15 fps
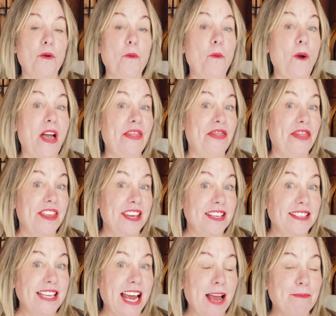When
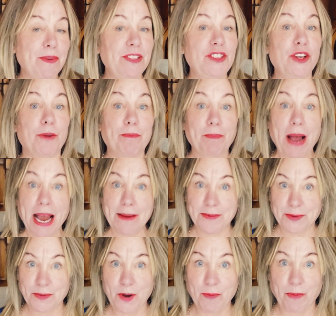this happens, your
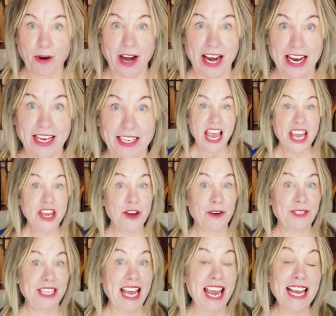pipes will break, your
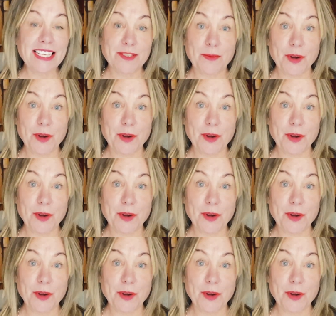tanks will